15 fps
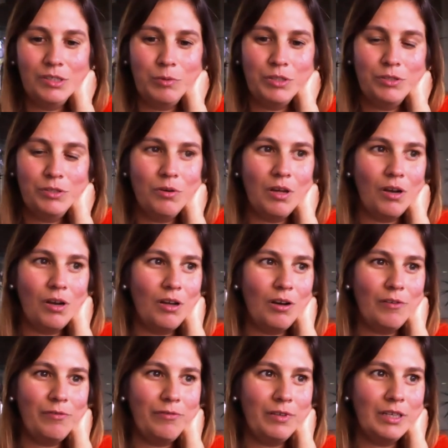we do a lot
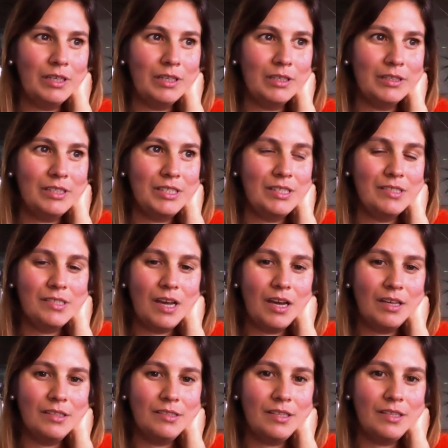of
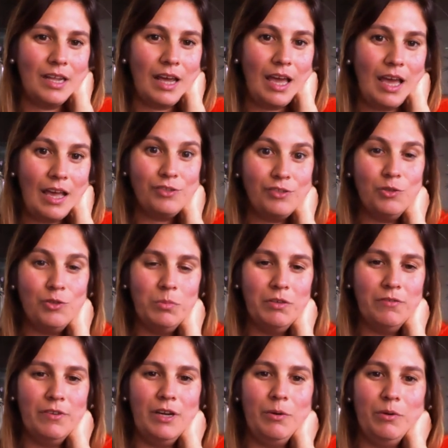designs that has to be
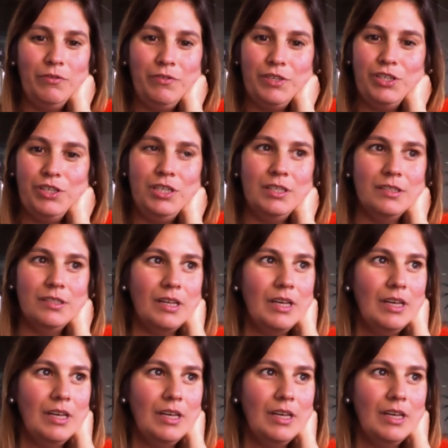very efficient.